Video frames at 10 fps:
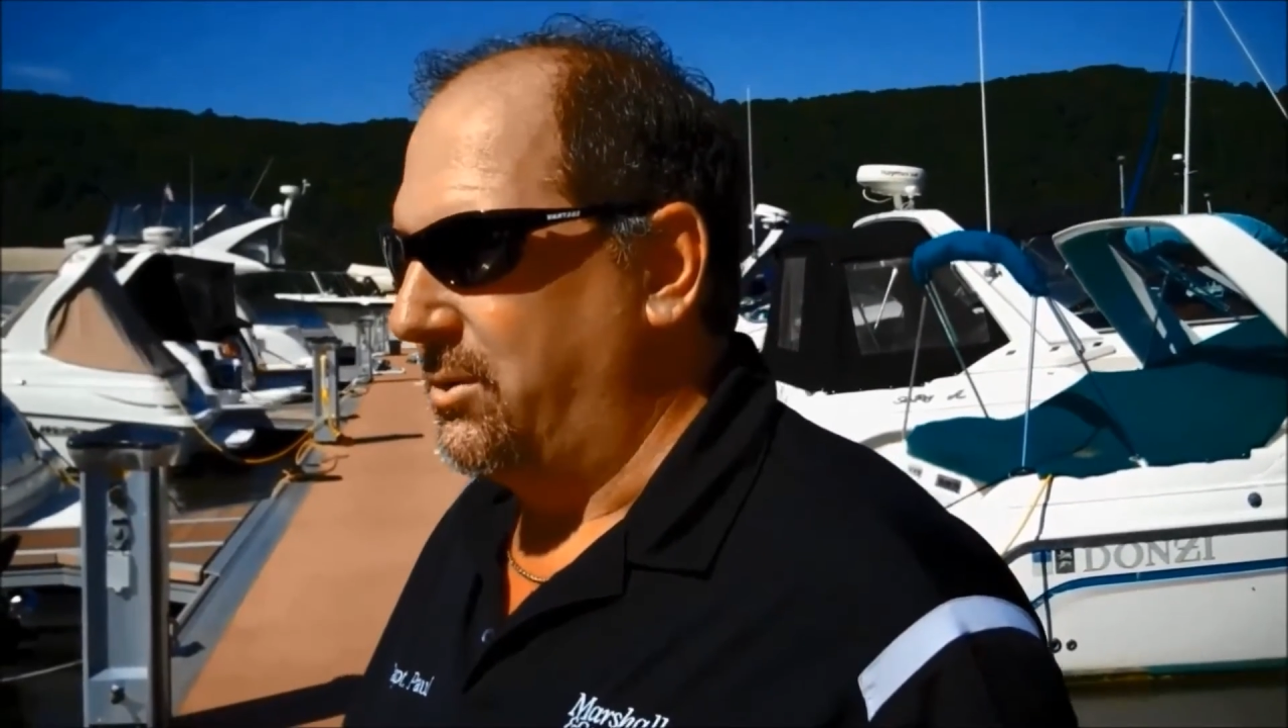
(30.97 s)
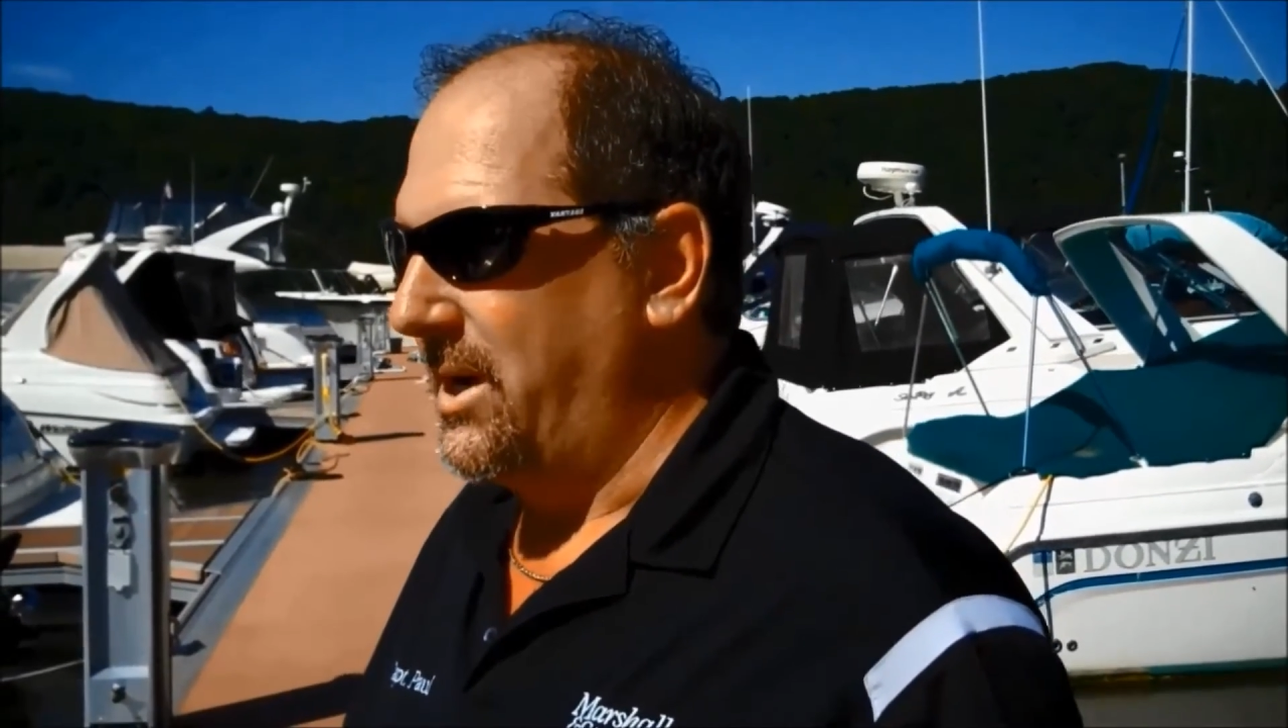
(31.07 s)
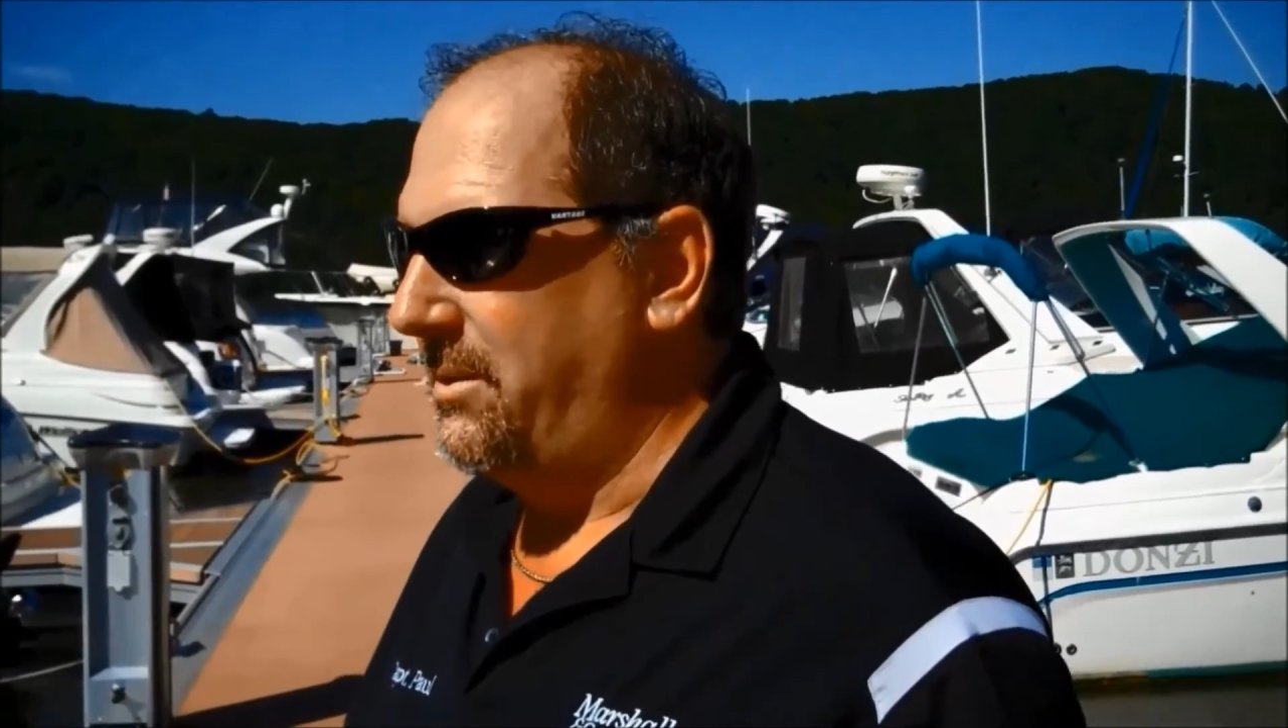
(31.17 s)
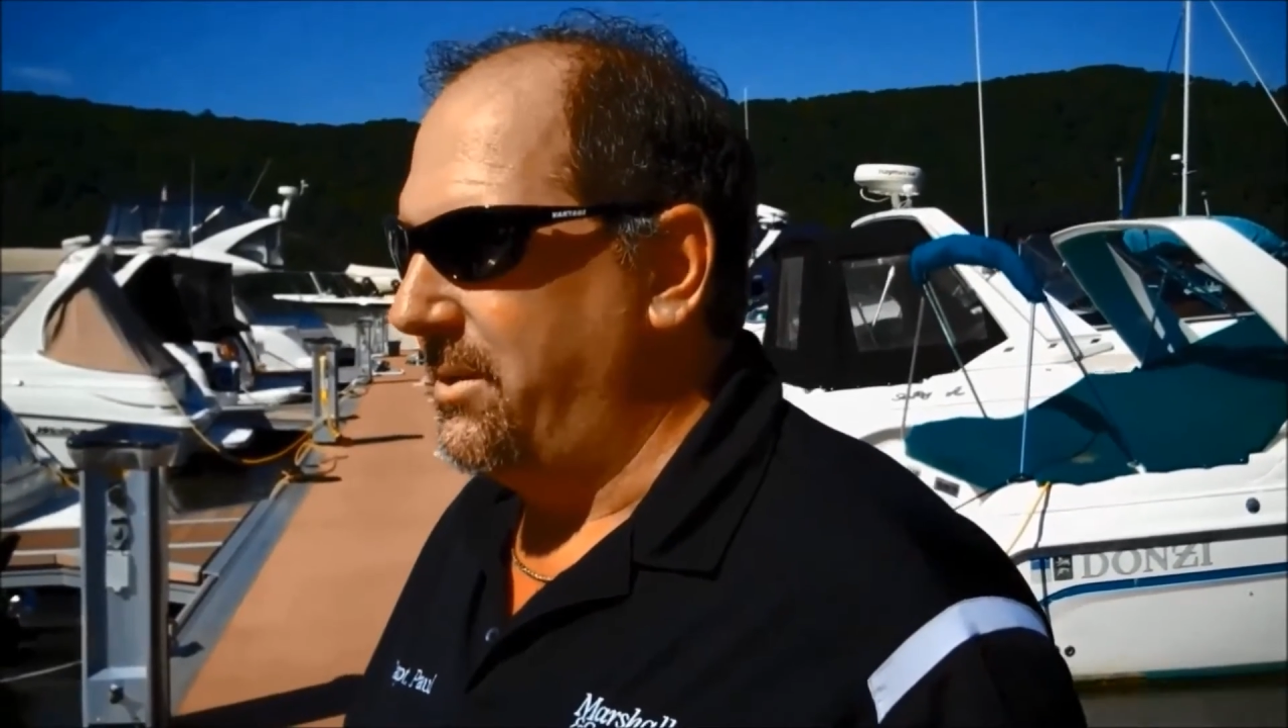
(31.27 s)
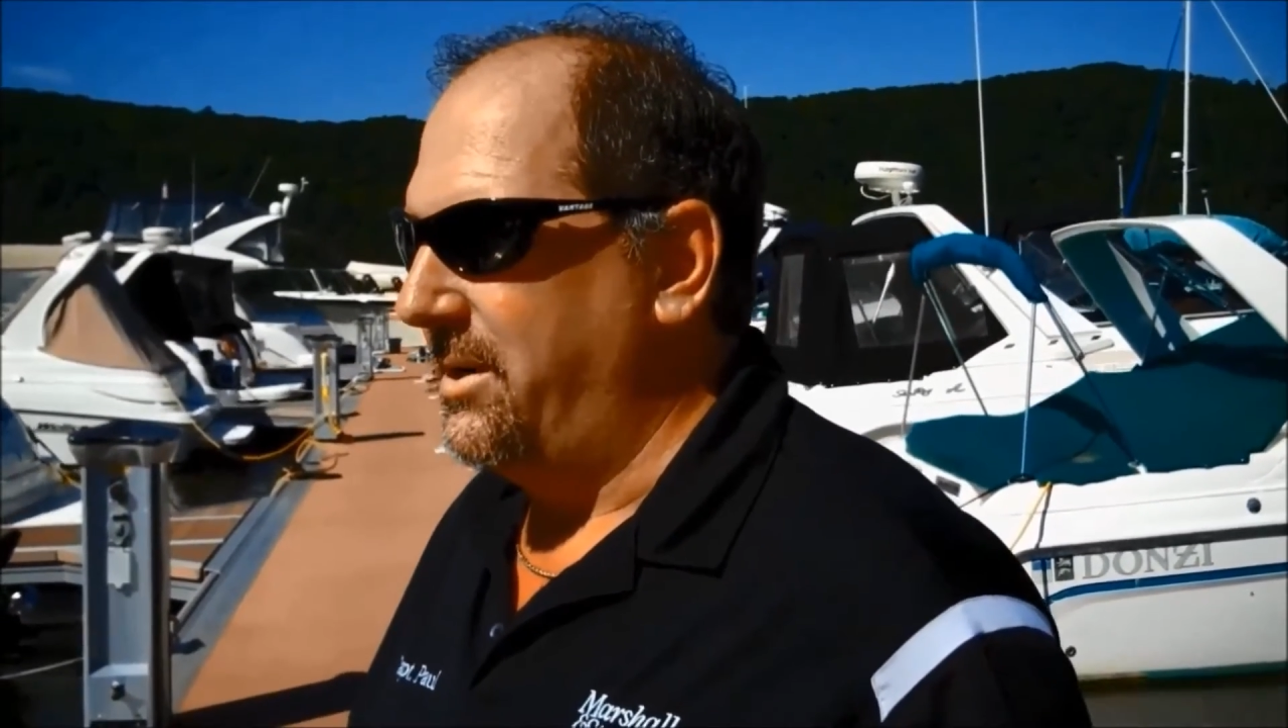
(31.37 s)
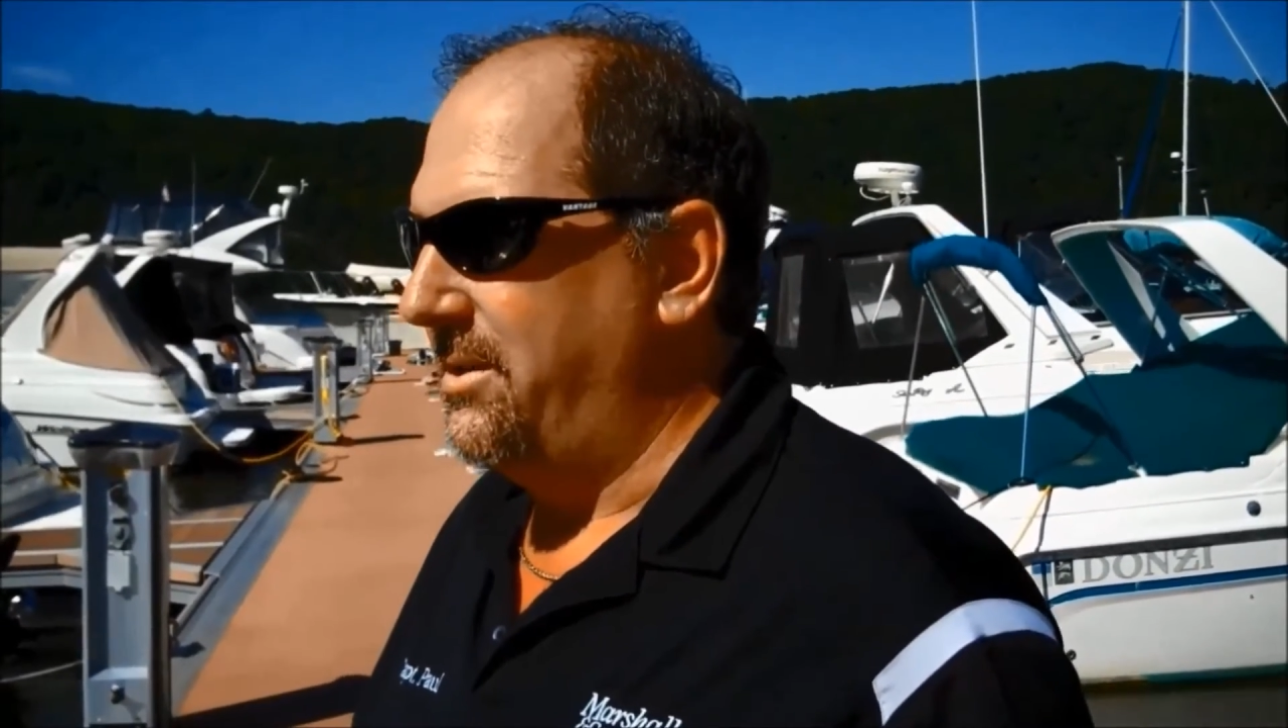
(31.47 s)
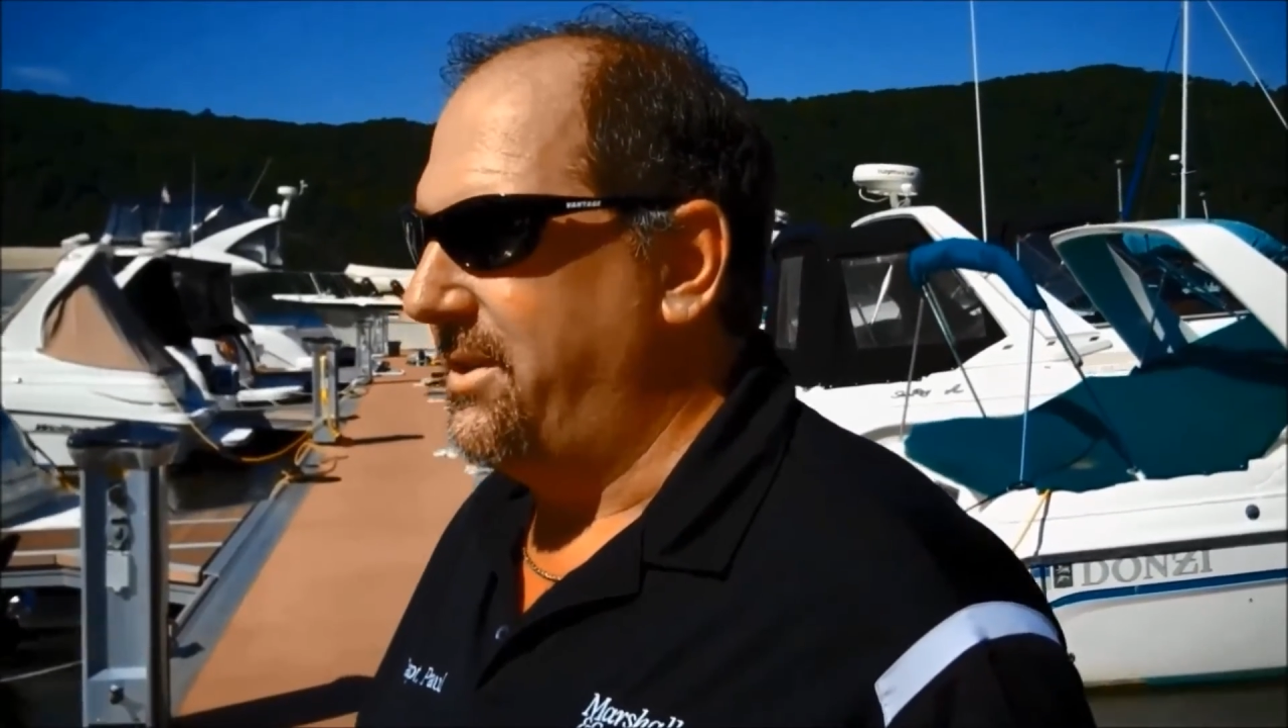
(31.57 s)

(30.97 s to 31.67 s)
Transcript: great with,